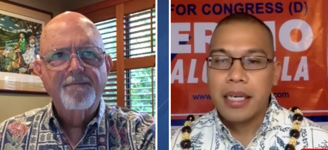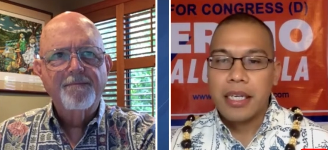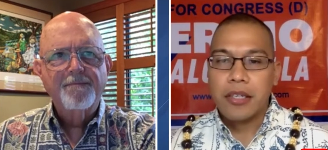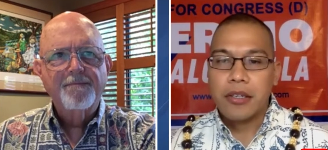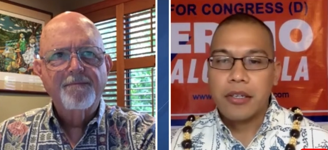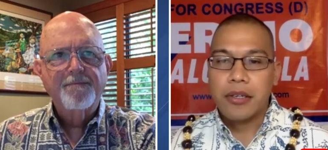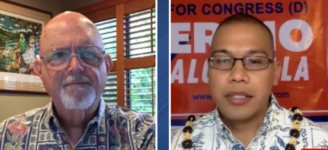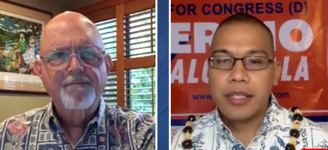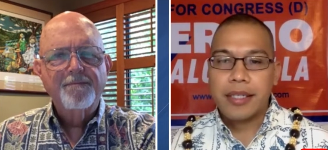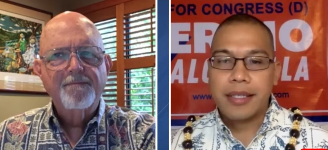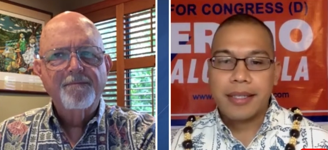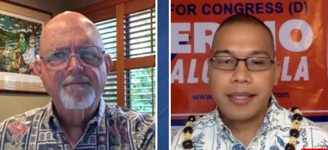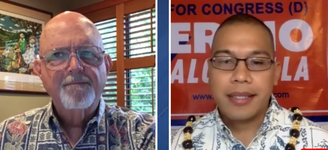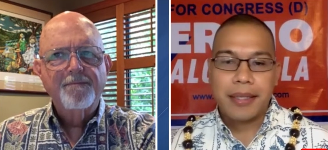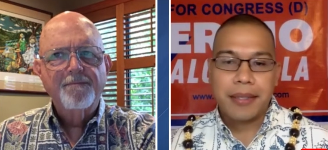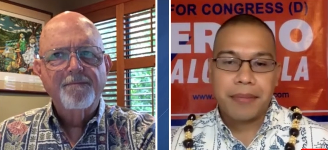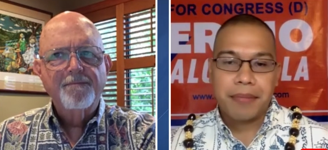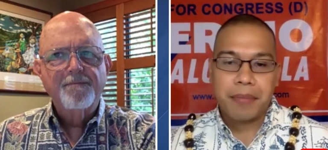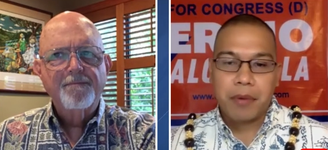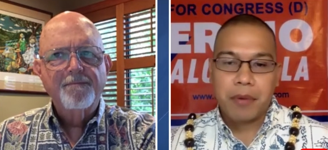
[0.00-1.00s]
Speaker 1: you know, just
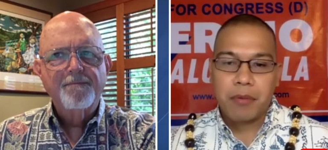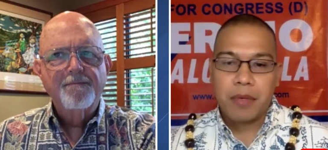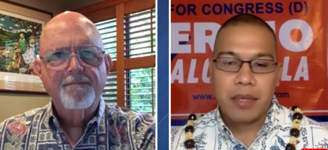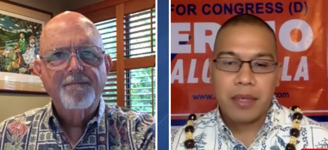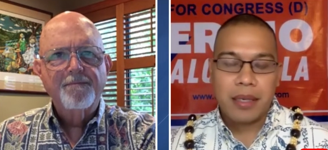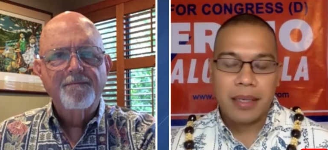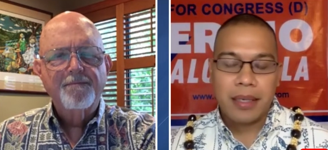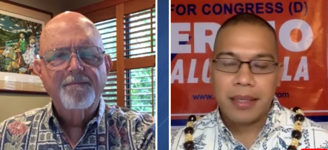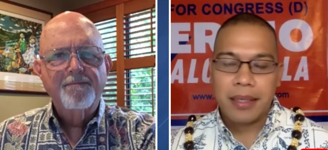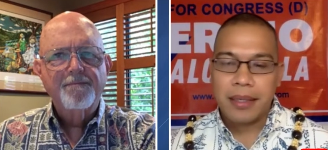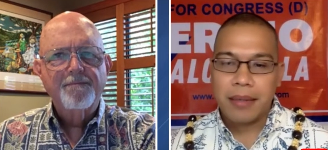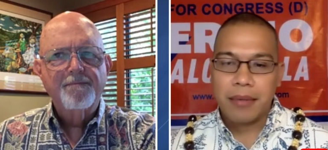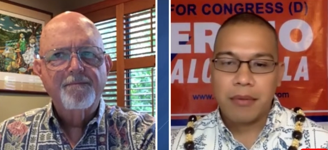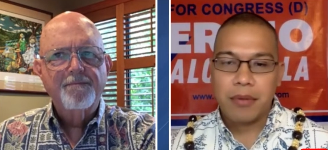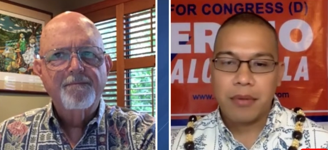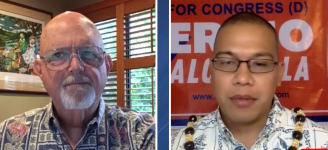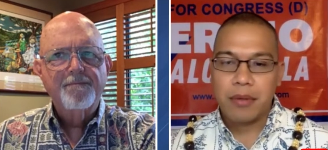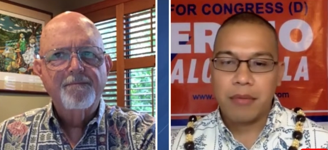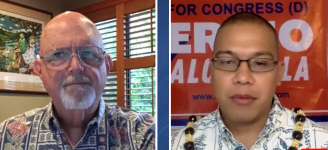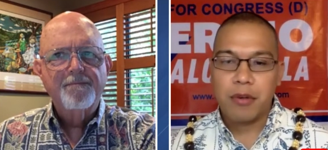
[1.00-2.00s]
we,
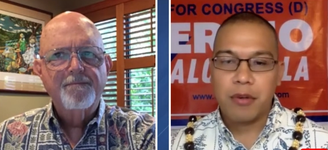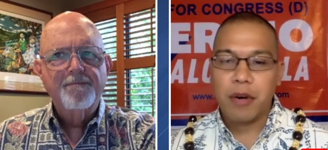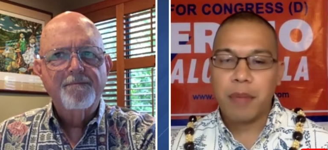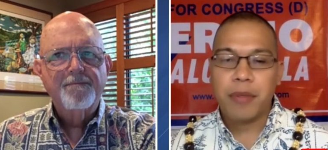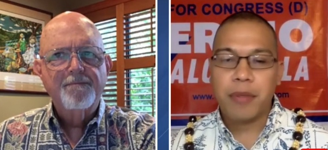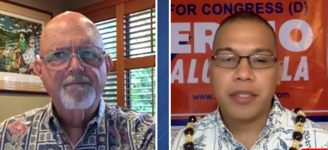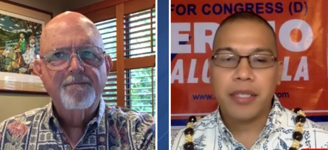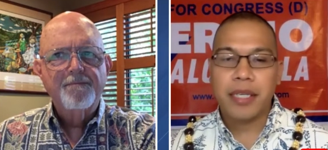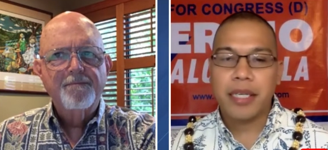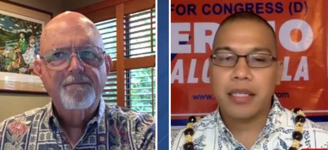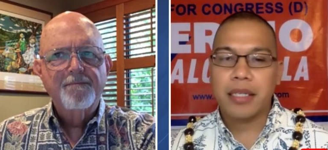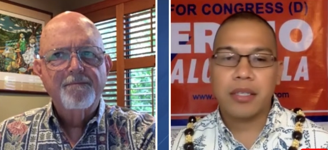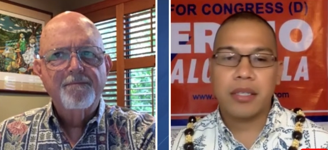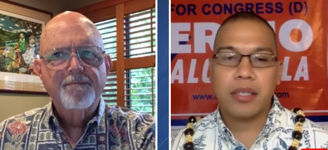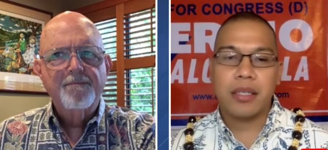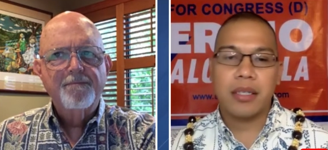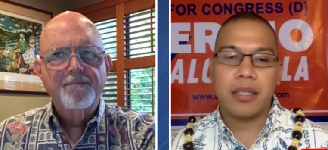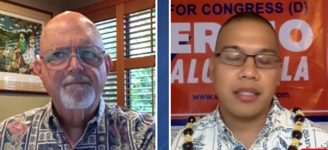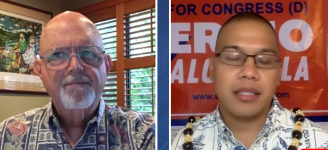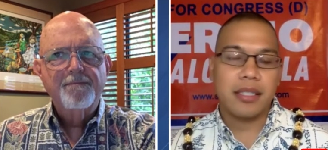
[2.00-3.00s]
we, we represent
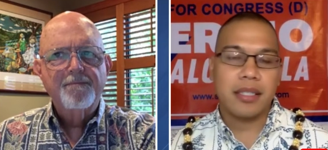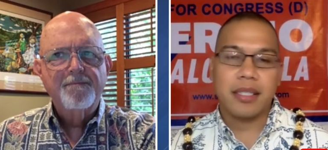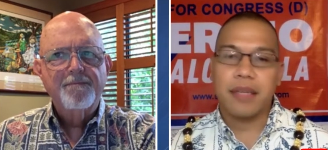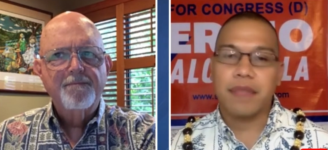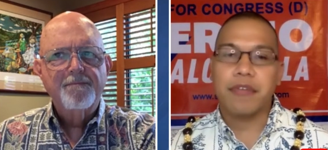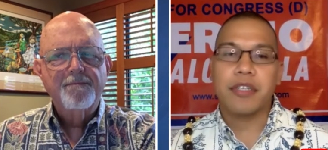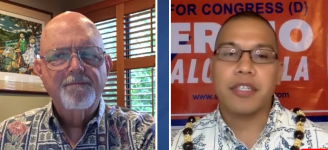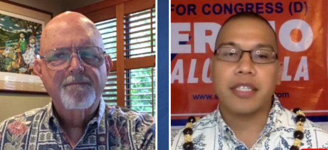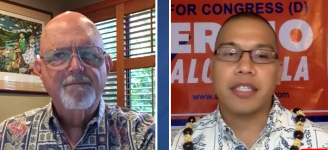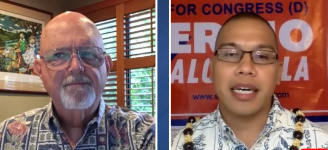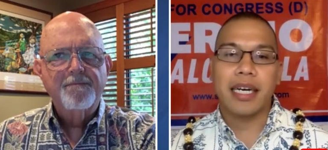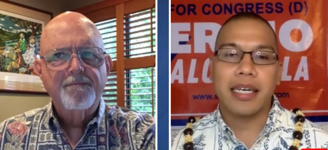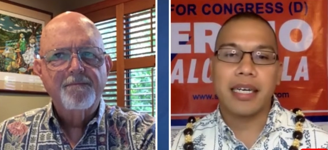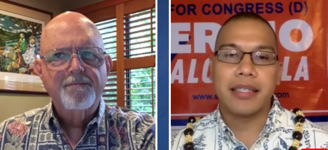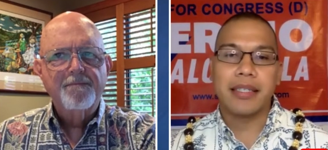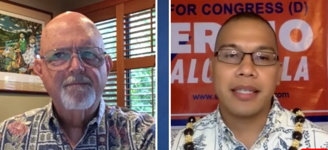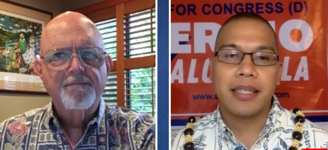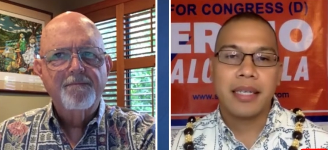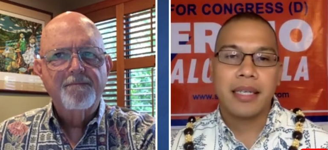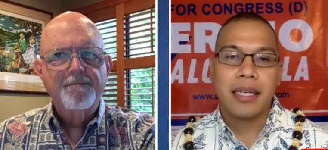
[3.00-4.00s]
just different
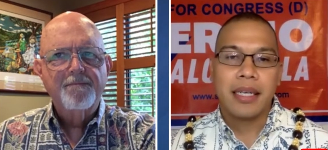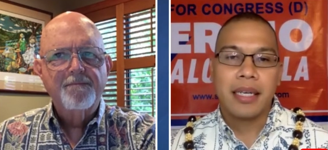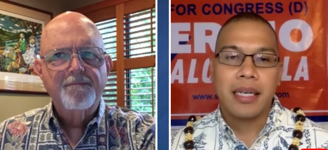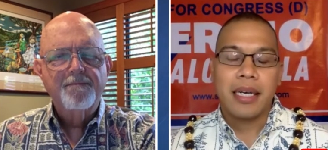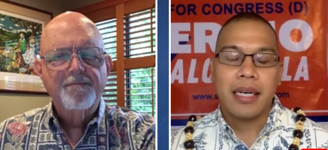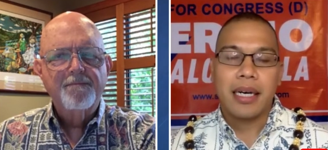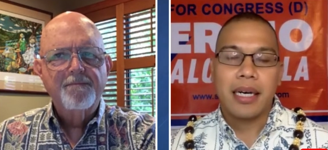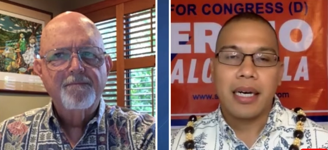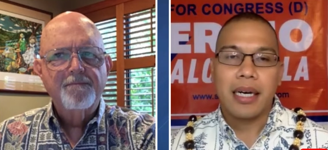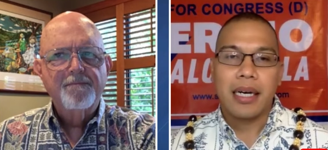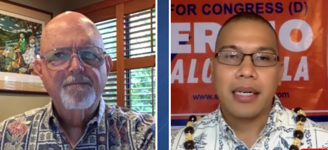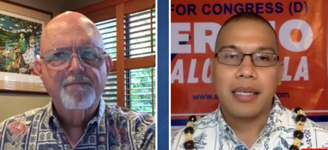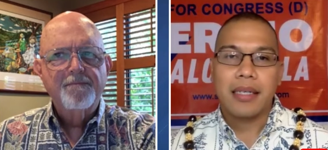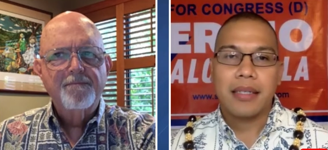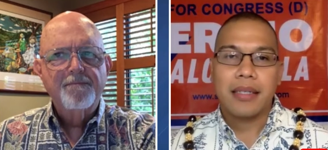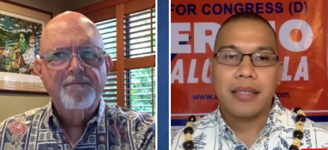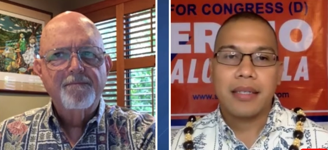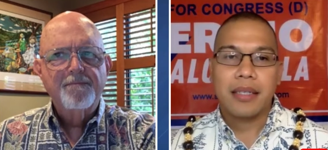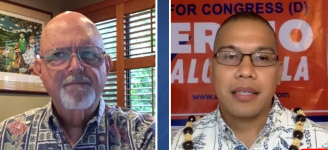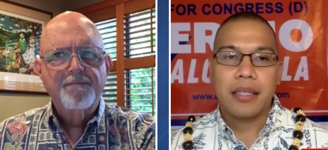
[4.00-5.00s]
sides uh,
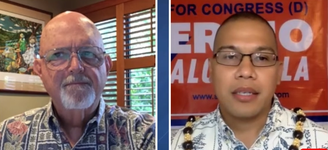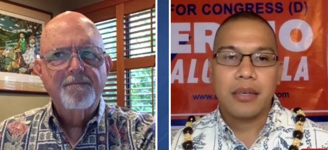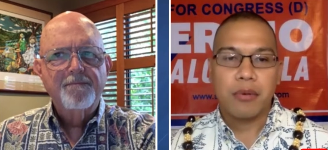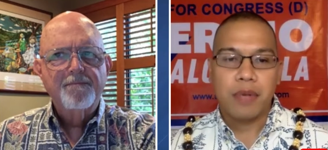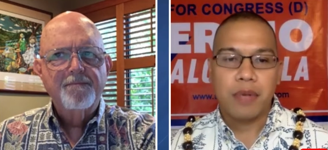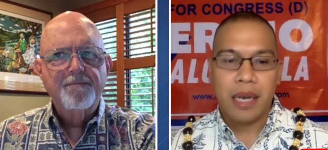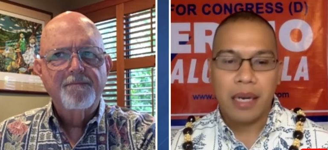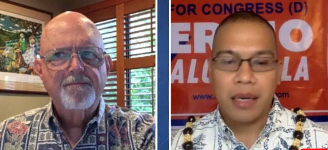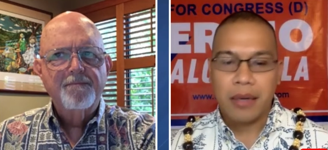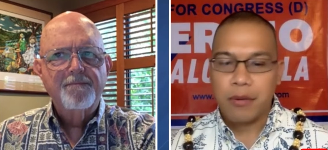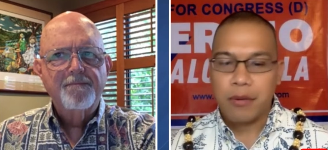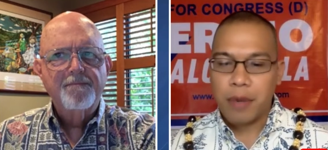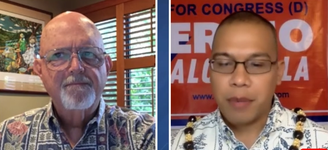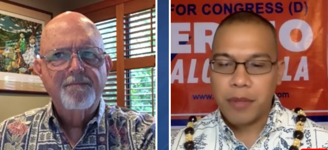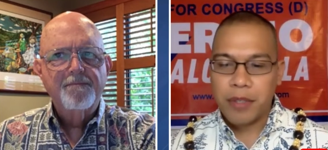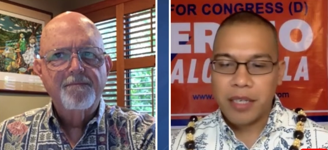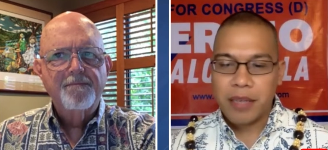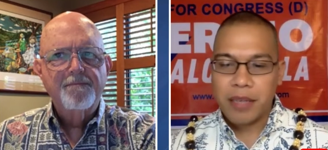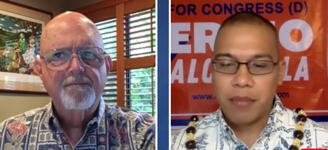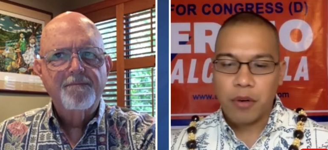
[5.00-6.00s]
you know, I
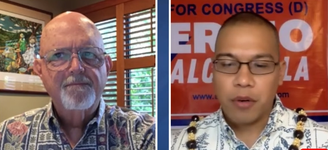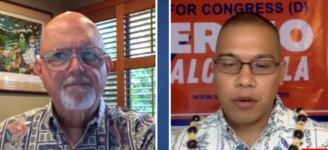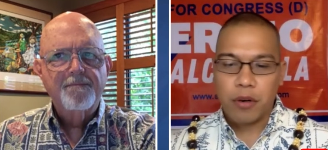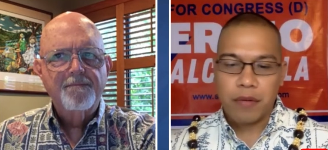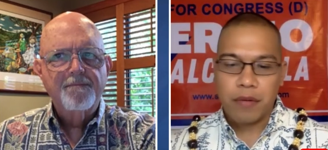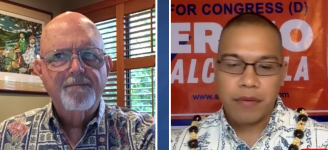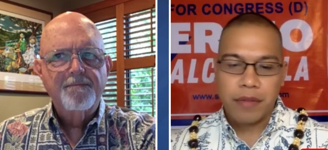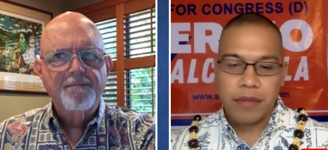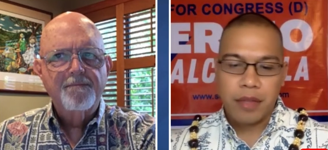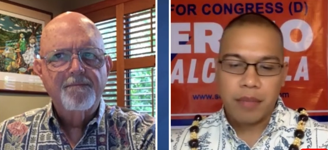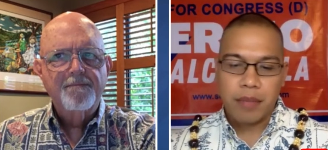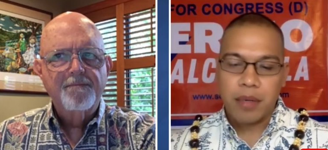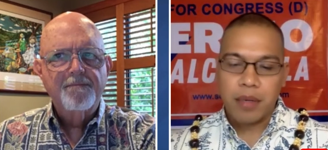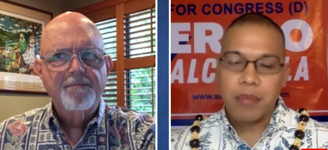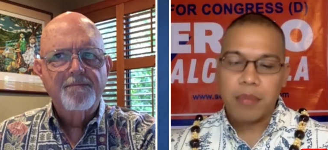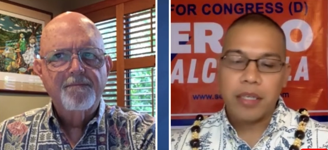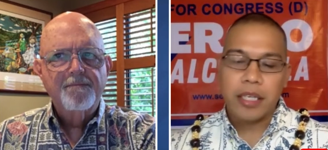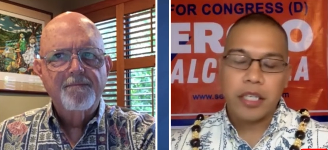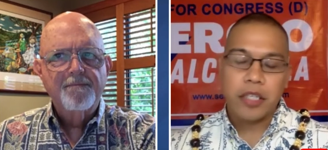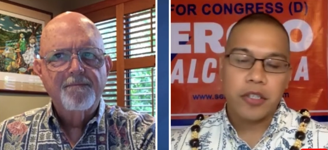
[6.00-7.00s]
represent more of the
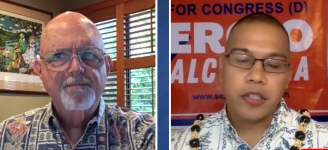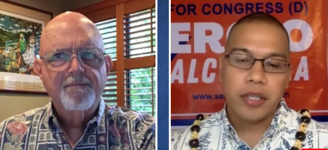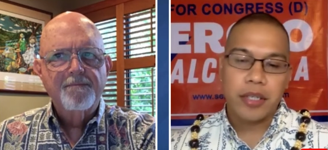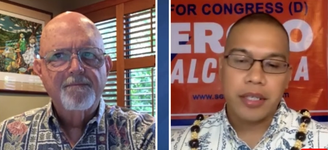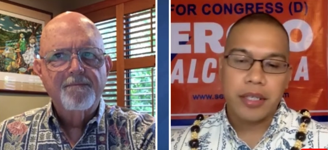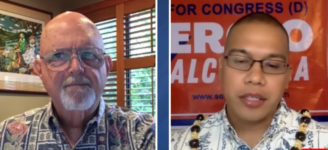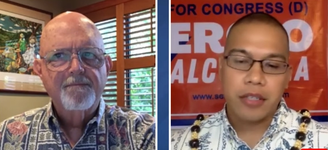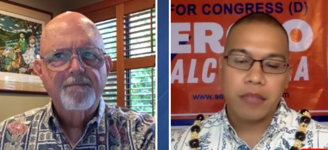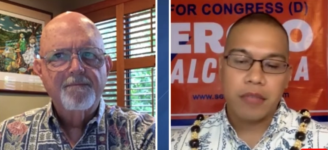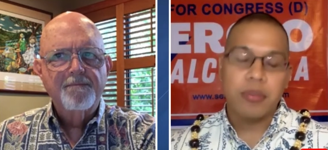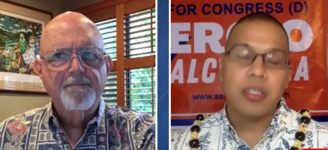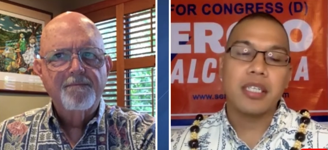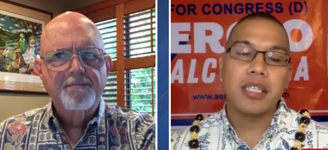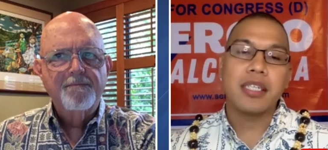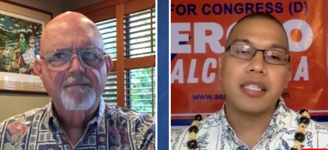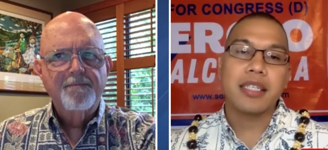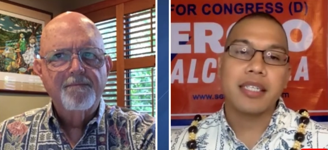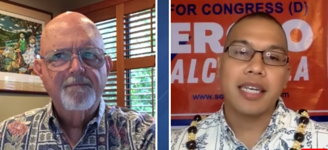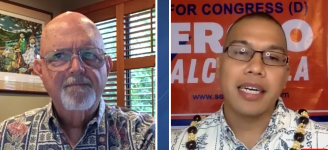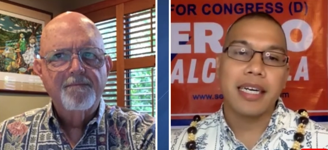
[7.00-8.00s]
public interest
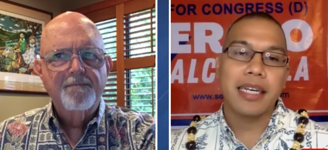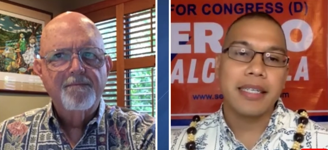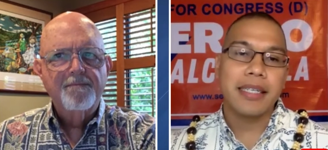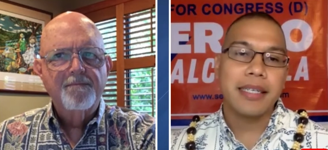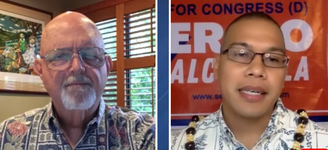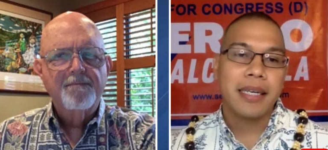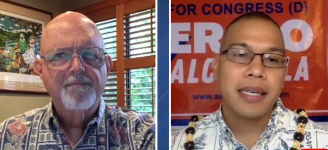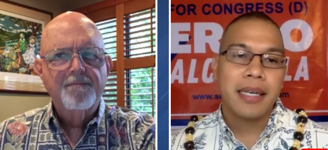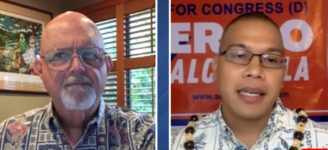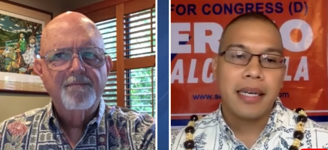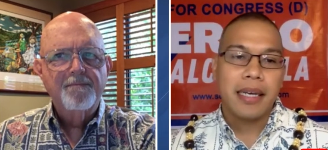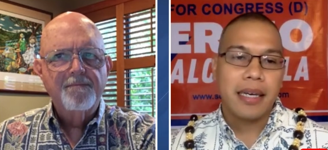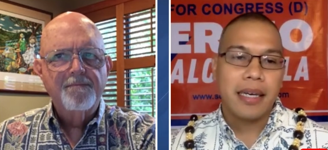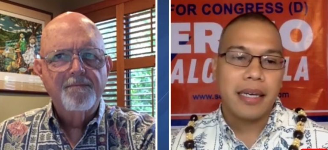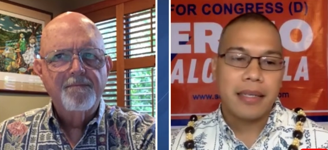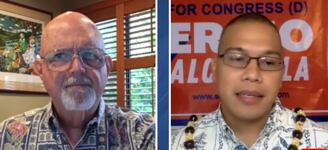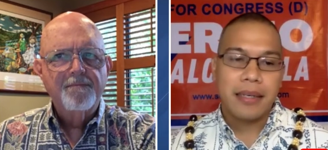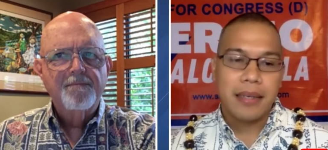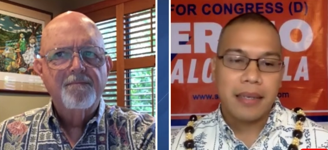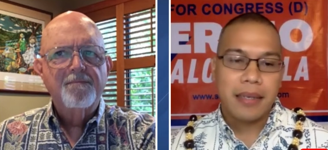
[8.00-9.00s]
community side.
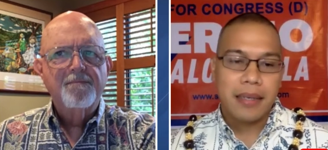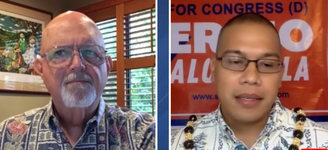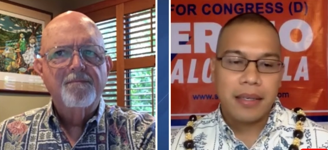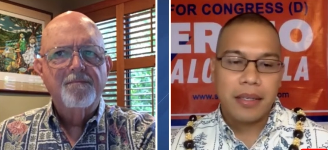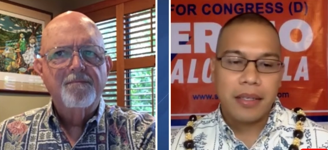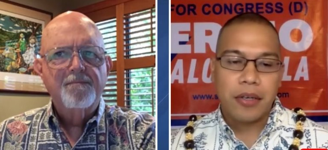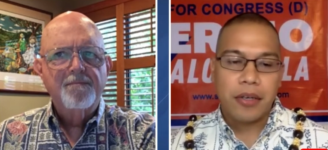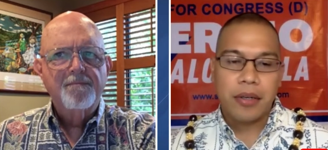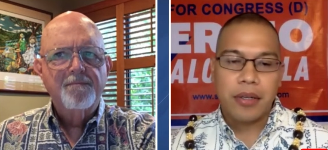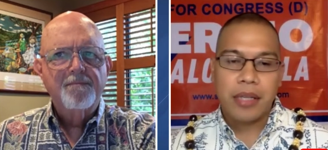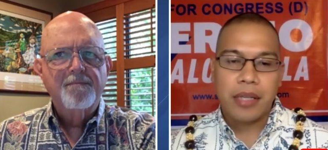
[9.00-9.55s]
And, you know,